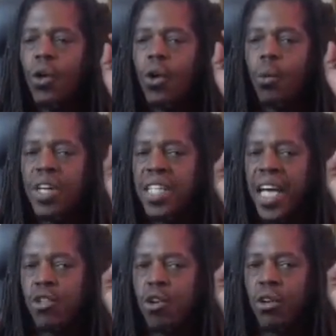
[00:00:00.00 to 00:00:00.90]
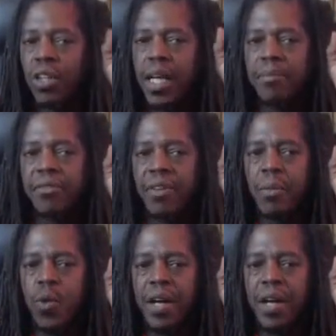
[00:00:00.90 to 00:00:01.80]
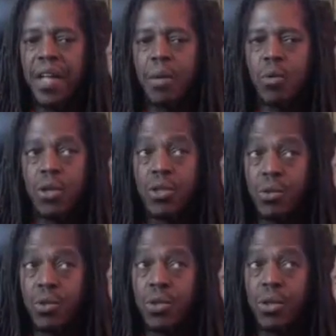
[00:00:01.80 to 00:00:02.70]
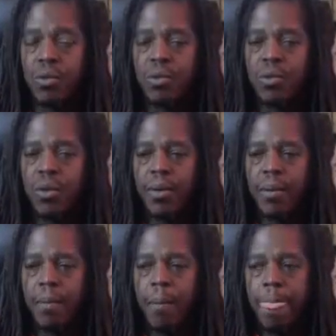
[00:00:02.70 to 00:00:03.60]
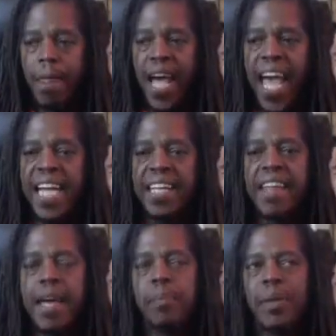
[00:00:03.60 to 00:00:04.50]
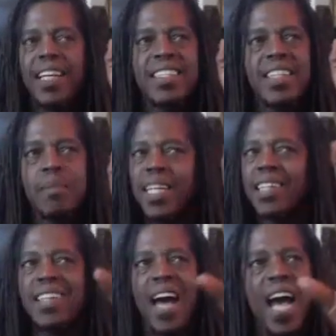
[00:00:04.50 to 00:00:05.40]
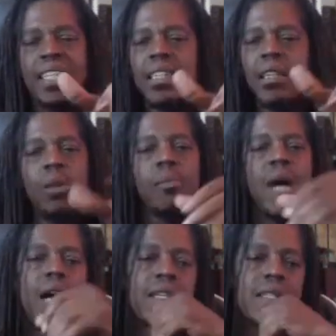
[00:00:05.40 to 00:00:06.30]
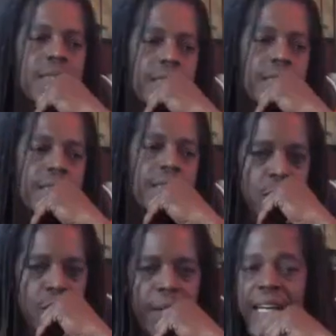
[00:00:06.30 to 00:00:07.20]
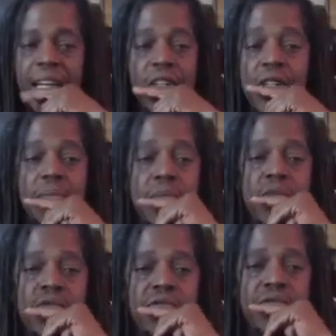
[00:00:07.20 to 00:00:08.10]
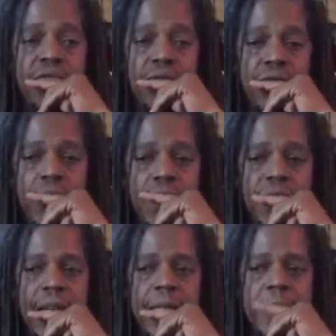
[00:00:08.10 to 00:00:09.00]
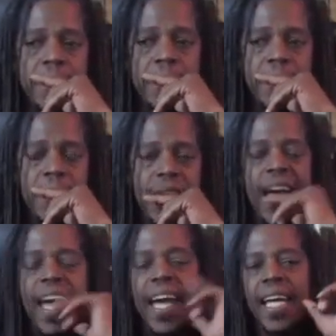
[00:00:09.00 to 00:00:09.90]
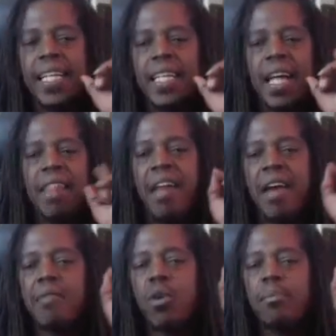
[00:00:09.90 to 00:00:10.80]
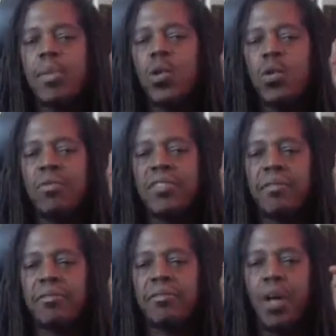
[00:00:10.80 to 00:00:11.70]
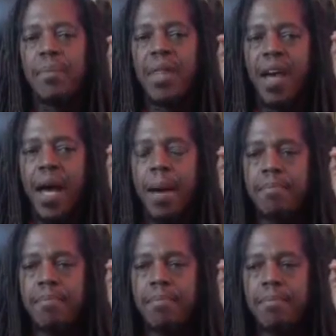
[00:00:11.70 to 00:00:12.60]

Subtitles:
was they took them from where they were used to, and they placed them in a tiny little box where they couldn't move, right? And they removed from them